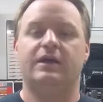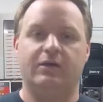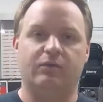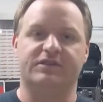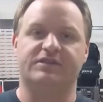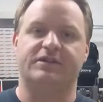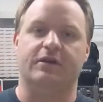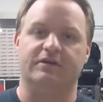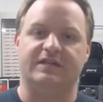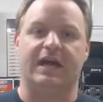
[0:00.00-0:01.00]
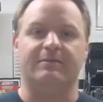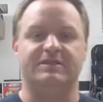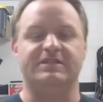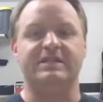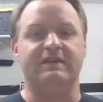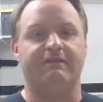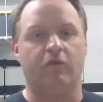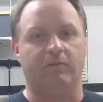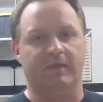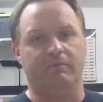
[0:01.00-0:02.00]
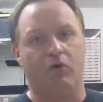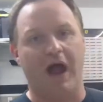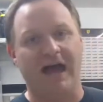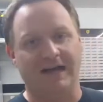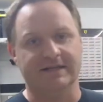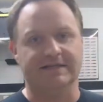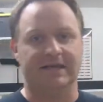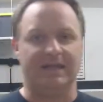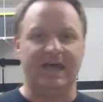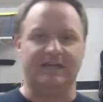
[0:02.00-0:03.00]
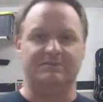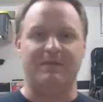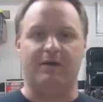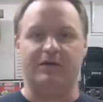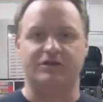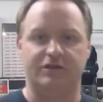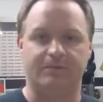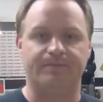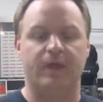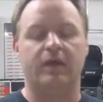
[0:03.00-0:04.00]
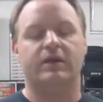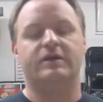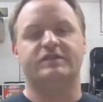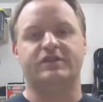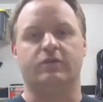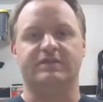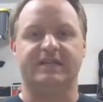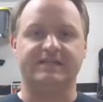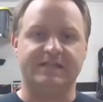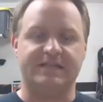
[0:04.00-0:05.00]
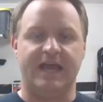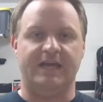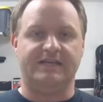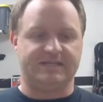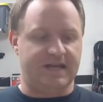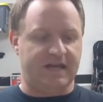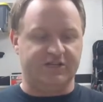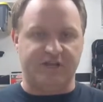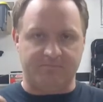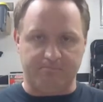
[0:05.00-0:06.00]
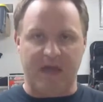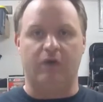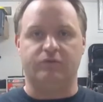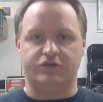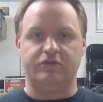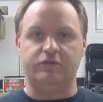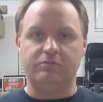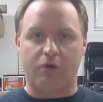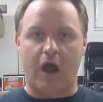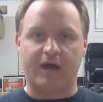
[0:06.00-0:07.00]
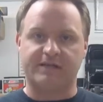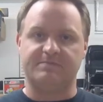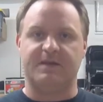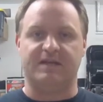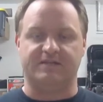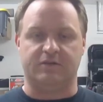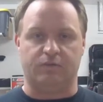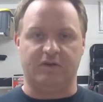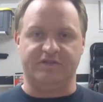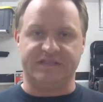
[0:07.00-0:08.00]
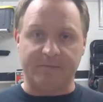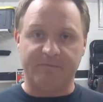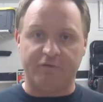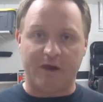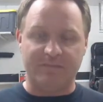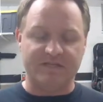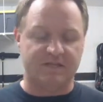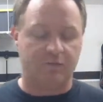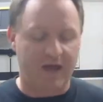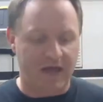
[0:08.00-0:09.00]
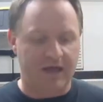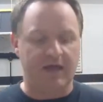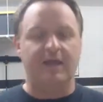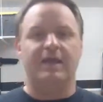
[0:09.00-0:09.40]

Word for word: It will start in time to deform the brackets that it's mounted to. So since the tank doesn't actually mount to the brackets because the rear subframe is in the way,